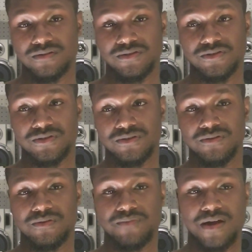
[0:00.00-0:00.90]
It's just
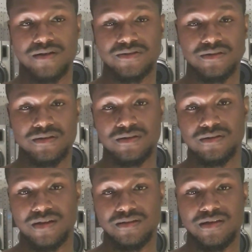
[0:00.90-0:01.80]
a match
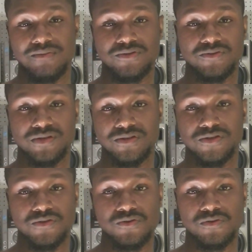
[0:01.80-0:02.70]
like that between
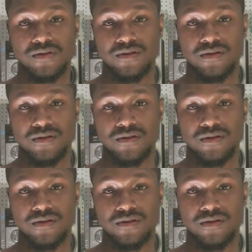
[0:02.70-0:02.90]
two